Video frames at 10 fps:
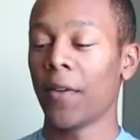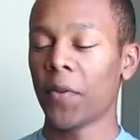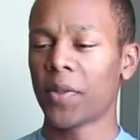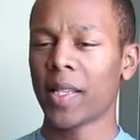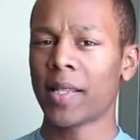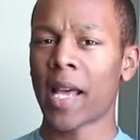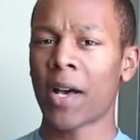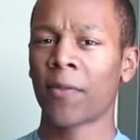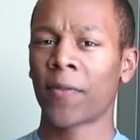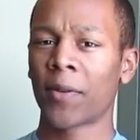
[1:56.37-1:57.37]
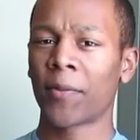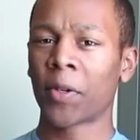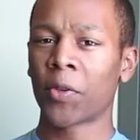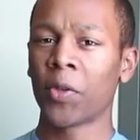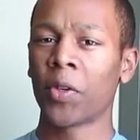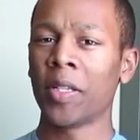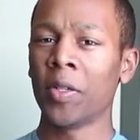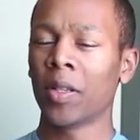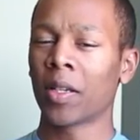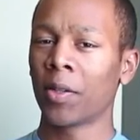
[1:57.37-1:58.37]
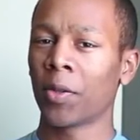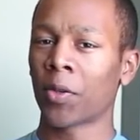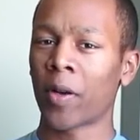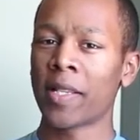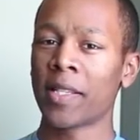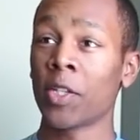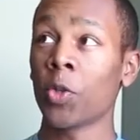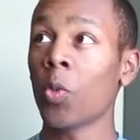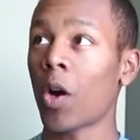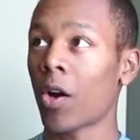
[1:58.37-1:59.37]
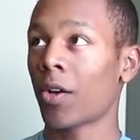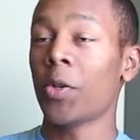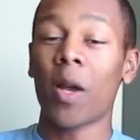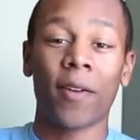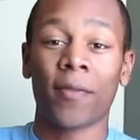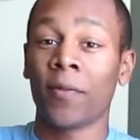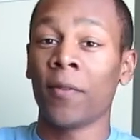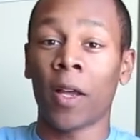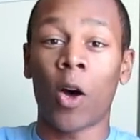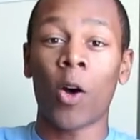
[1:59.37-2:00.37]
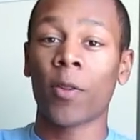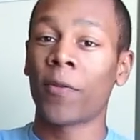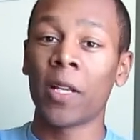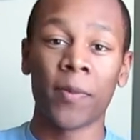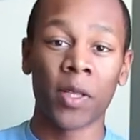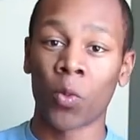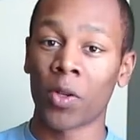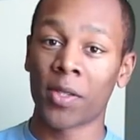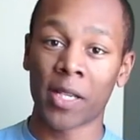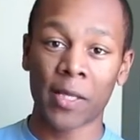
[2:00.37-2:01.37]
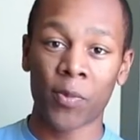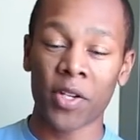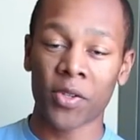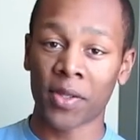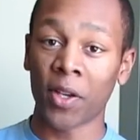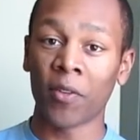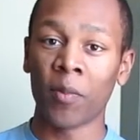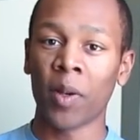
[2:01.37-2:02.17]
If you sit down in front of a recruiter and you look a little crazy, you have all the freedom in the world to express yourself.